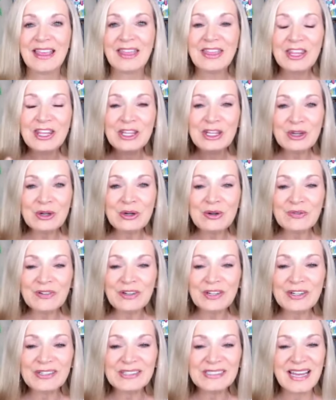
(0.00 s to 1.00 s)
The
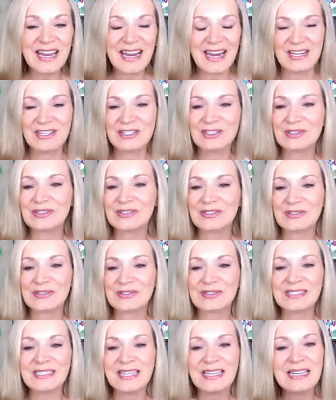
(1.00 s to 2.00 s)
universe, angels are
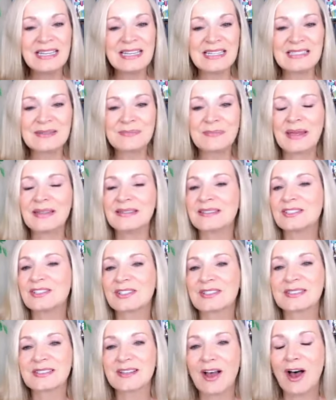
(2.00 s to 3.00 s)
sending us
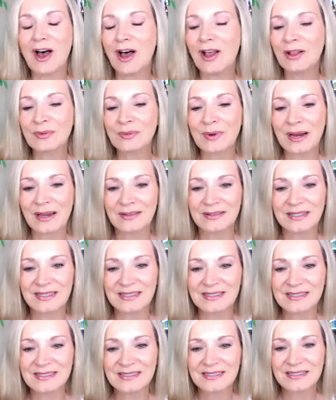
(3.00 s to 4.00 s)
messages all around
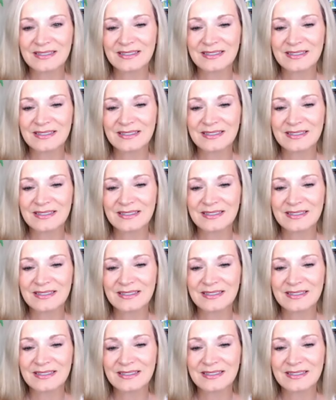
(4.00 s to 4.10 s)
us.